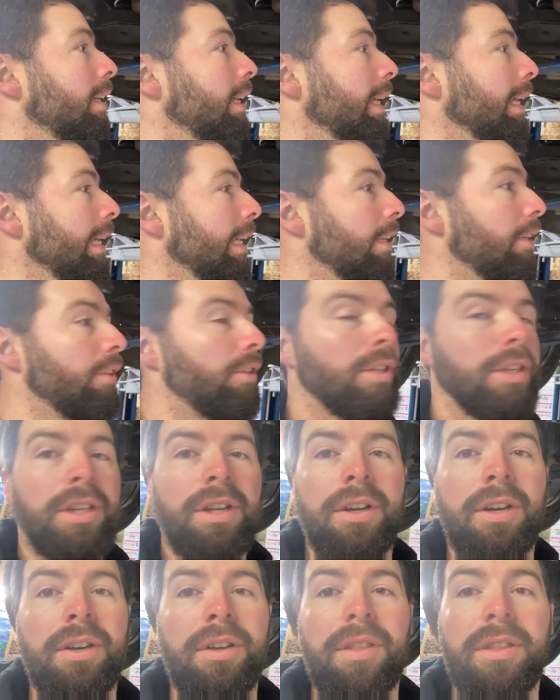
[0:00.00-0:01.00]
into
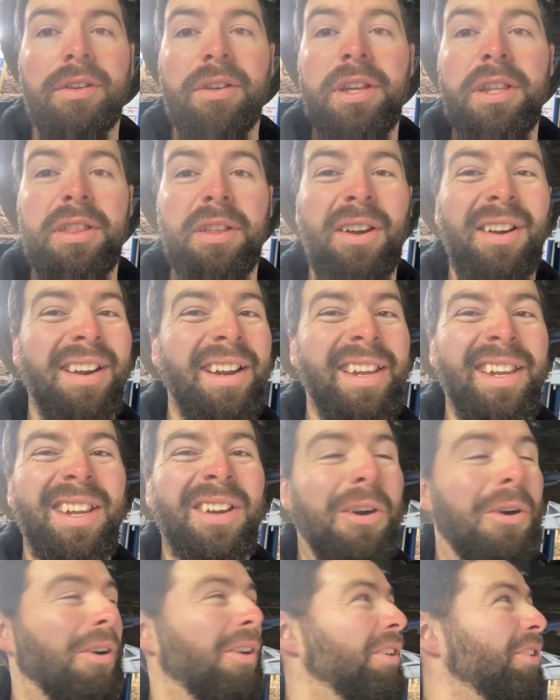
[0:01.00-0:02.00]
your 330,
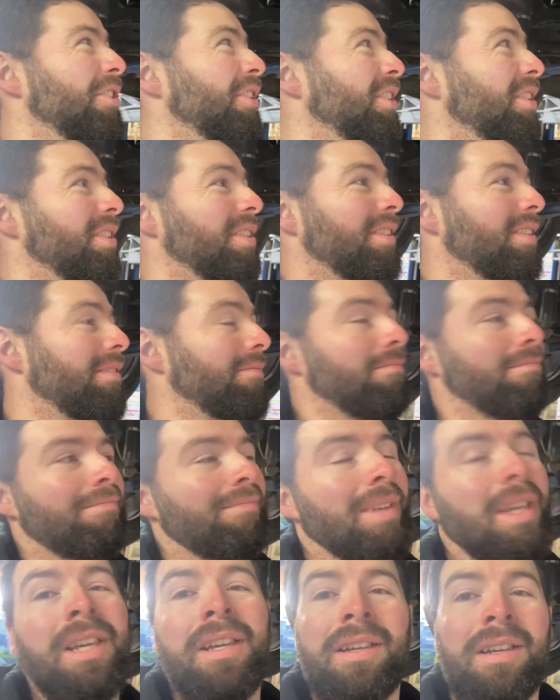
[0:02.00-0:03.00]
or just
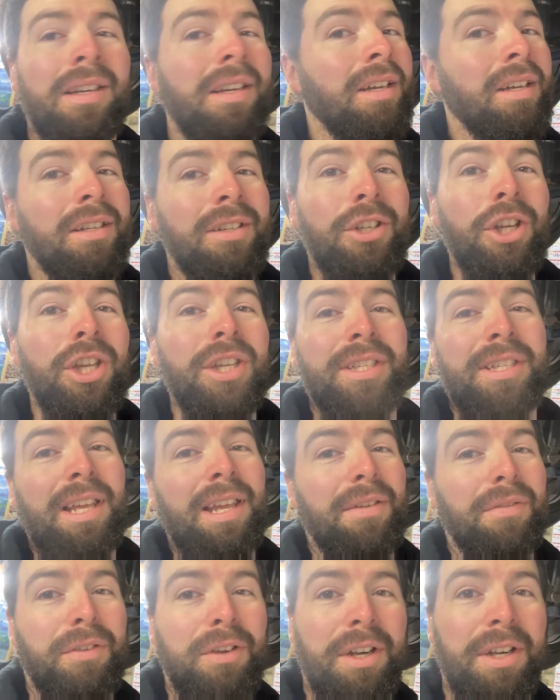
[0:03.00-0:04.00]

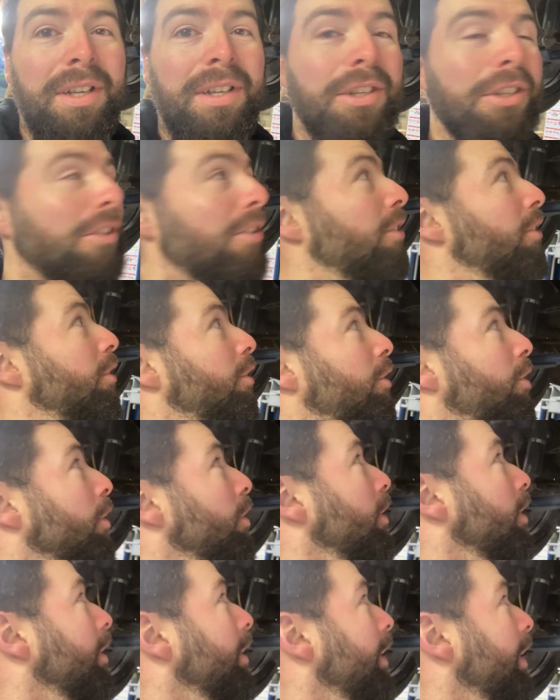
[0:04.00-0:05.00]
if you're
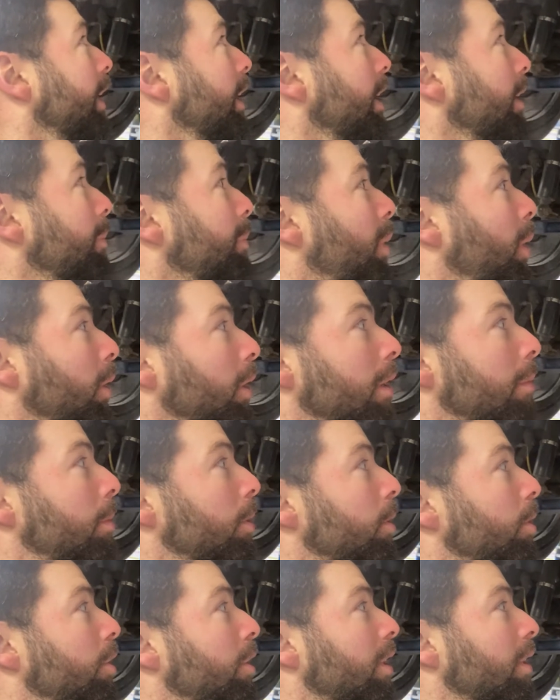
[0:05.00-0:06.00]
doing the poly
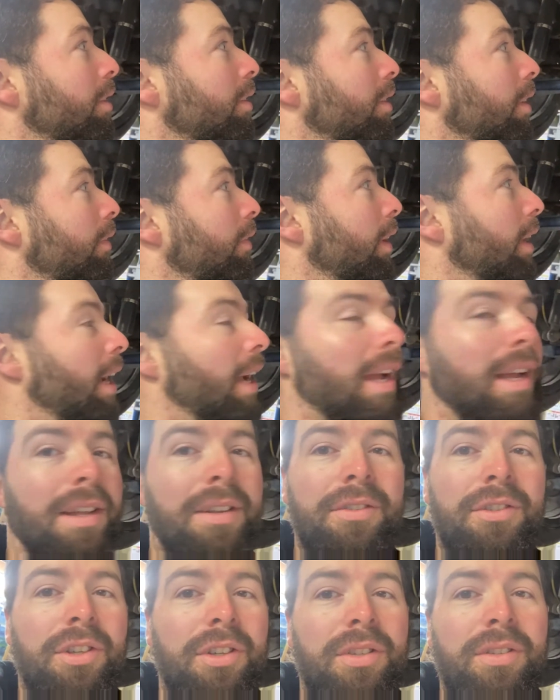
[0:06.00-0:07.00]
bushing and stuff like
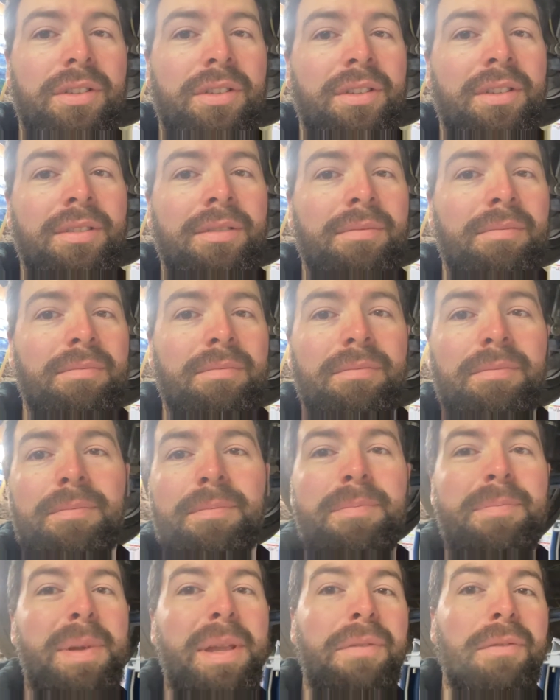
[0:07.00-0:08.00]
that, just
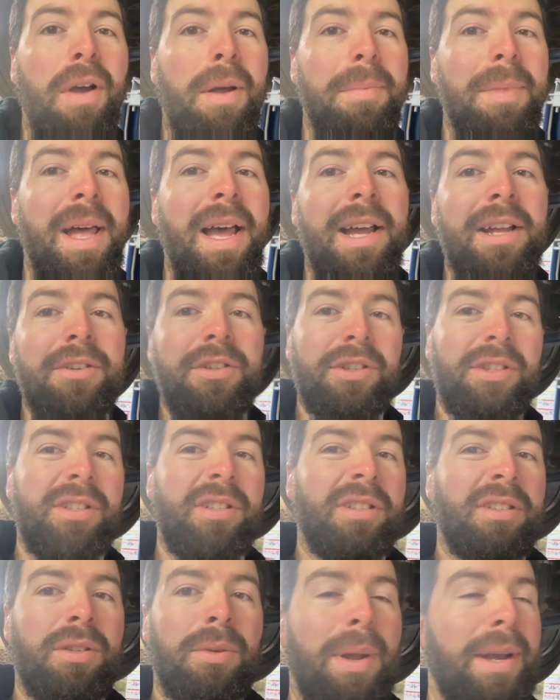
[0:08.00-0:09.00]
beef up that,
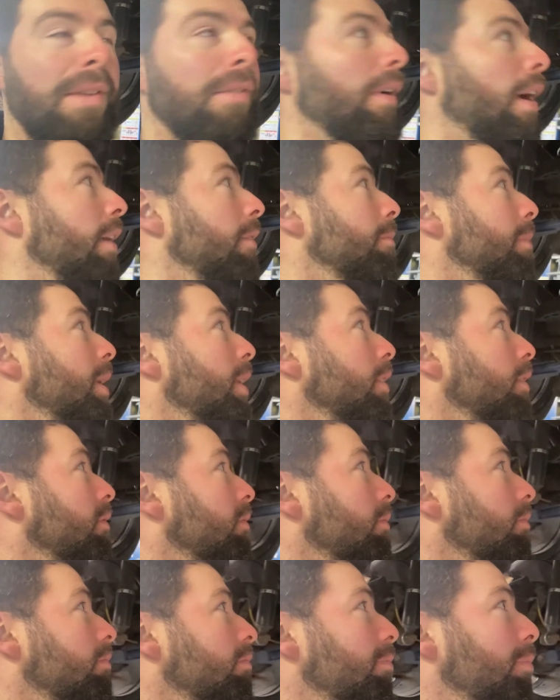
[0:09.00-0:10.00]
just 25mm
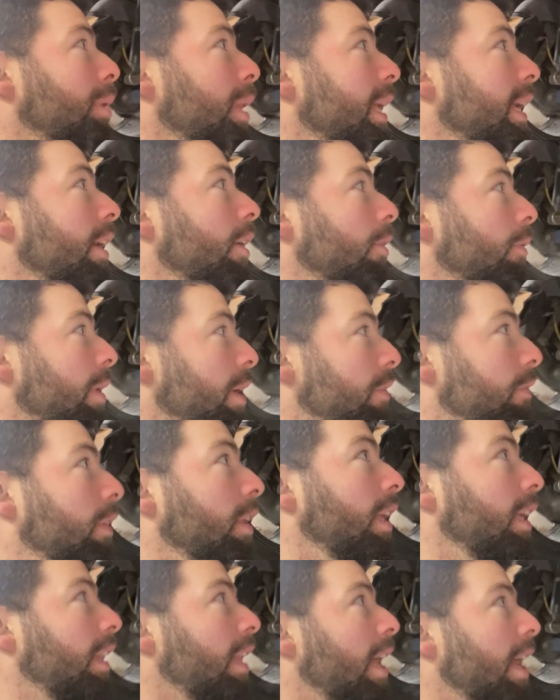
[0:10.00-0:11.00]
plate or whatever
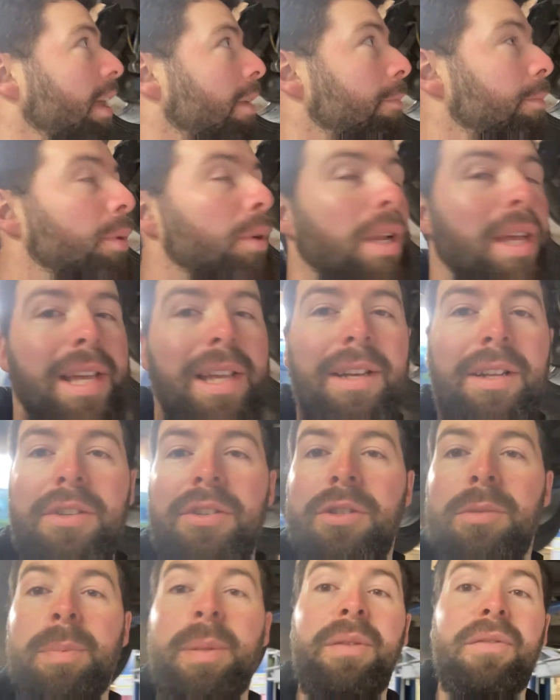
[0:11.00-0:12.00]
like that, and put it in and
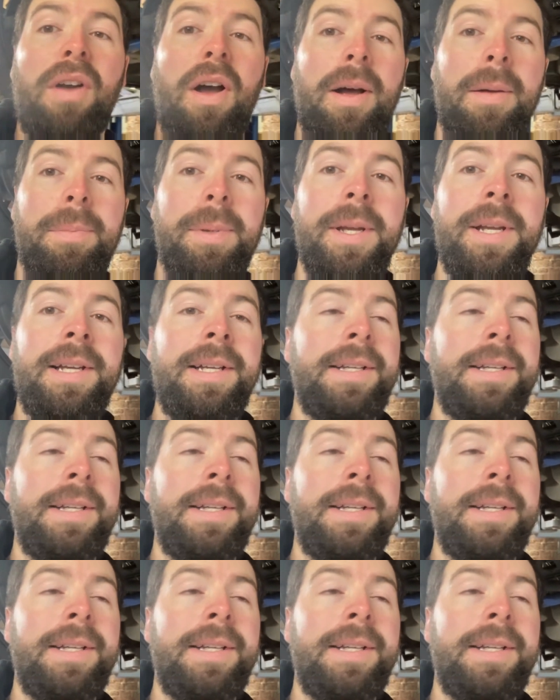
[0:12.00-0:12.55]
just beef it up.